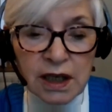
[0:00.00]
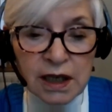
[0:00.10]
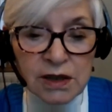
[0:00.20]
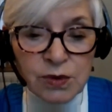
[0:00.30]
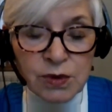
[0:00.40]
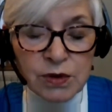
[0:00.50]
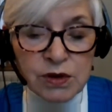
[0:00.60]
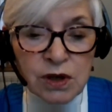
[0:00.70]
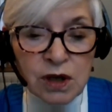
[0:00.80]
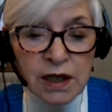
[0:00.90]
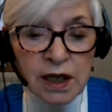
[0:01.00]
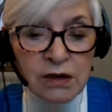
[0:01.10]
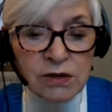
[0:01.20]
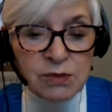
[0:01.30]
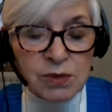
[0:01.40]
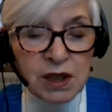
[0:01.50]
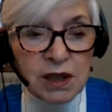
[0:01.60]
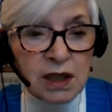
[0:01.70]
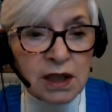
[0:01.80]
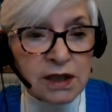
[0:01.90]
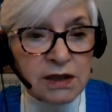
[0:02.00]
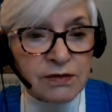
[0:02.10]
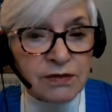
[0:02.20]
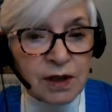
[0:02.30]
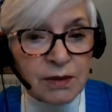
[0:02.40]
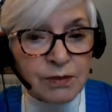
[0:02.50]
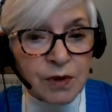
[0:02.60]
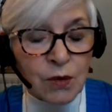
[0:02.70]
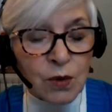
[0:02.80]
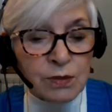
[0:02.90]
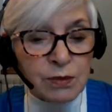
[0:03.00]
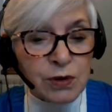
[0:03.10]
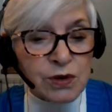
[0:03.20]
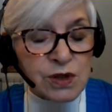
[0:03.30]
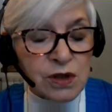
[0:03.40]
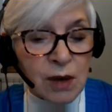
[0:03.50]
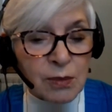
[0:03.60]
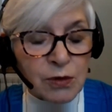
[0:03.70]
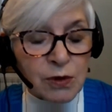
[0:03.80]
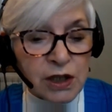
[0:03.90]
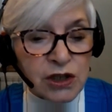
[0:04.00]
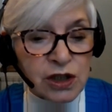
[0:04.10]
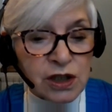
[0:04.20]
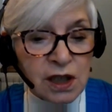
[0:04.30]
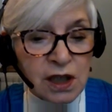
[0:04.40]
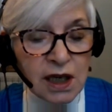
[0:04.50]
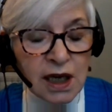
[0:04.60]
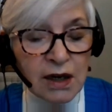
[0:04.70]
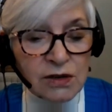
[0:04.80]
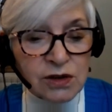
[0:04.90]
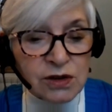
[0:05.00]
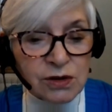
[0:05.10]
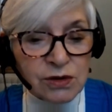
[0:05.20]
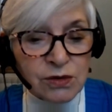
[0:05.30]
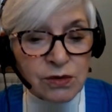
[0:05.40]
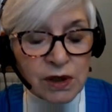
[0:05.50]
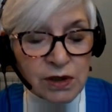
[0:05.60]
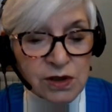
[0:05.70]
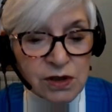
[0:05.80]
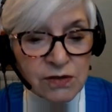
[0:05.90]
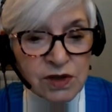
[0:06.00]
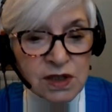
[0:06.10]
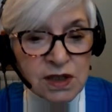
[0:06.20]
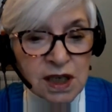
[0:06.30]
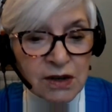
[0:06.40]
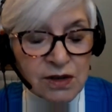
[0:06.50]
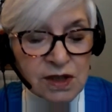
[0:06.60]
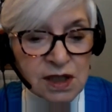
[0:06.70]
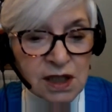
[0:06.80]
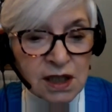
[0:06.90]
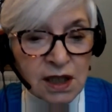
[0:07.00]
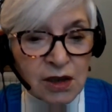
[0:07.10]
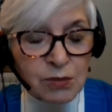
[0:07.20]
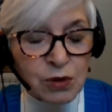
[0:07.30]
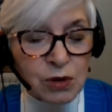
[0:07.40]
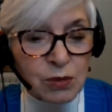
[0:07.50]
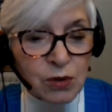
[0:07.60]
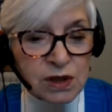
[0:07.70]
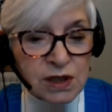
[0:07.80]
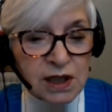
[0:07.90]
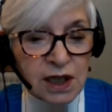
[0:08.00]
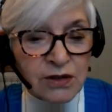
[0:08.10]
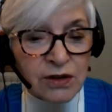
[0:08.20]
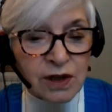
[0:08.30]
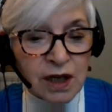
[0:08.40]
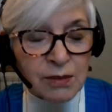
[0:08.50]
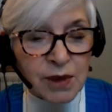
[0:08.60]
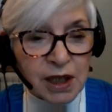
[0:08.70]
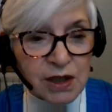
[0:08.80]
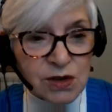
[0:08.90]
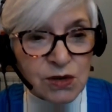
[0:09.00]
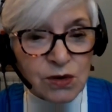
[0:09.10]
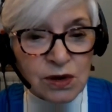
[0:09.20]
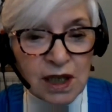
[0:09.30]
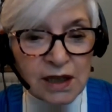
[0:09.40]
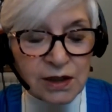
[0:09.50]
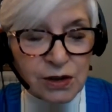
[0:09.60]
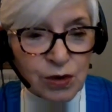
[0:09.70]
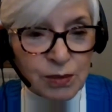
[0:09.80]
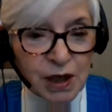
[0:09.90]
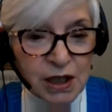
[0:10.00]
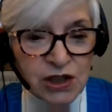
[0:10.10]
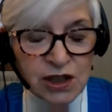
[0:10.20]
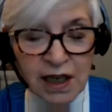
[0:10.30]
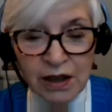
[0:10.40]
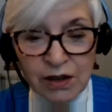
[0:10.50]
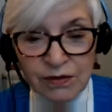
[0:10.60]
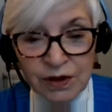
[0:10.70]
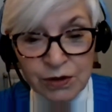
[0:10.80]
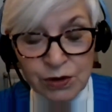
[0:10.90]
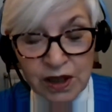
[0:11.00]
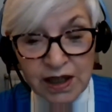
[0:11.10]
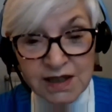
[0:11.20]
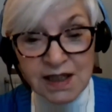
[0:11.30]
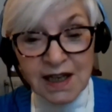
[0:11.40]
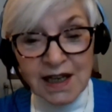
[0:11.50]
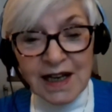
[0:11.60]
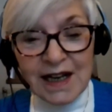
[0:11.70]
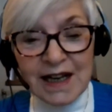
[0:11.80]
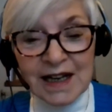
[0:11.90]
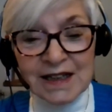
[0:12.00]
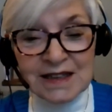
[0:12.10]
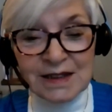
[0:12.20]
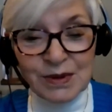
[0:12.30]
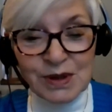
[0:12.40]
And we were taught how to be kind of a one-person operation, how to run the services, how to sing, how to put a board together, how to make a school, how to do a budget, and how to fundraise. And it